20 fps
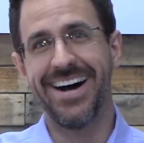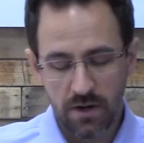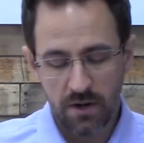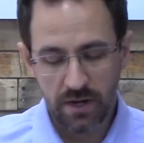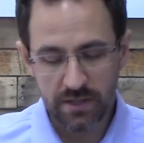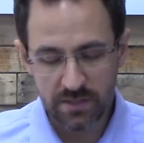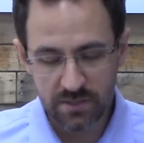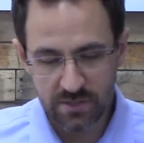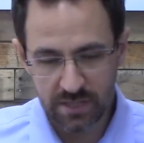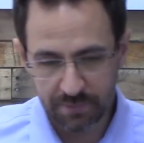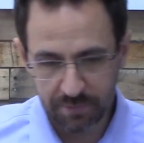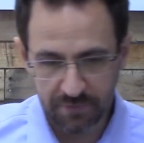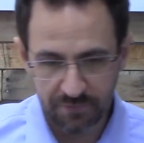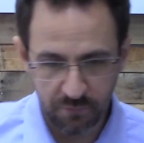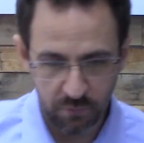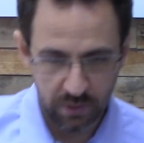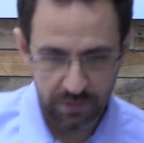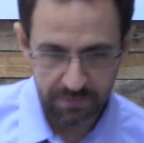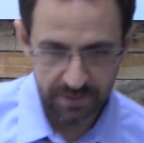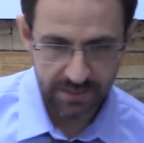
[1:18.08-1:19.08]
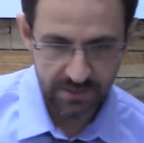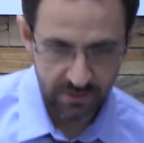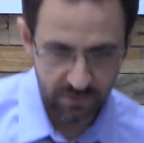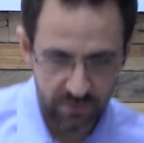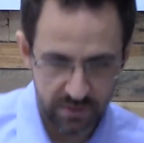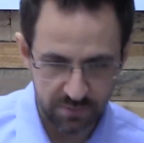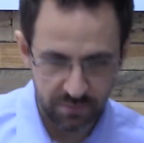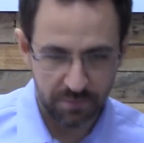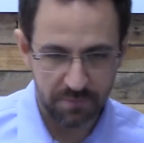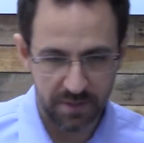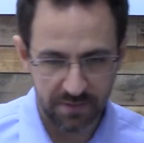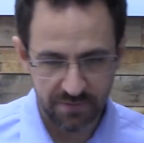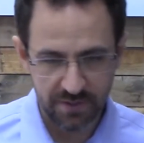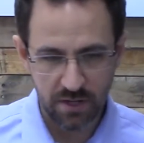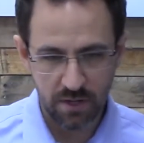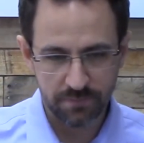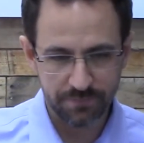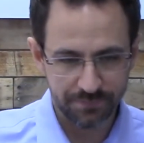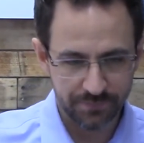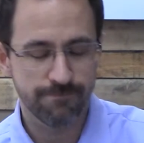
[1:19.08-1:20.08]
right, this will take me 40 minutes to do this 1 minute video.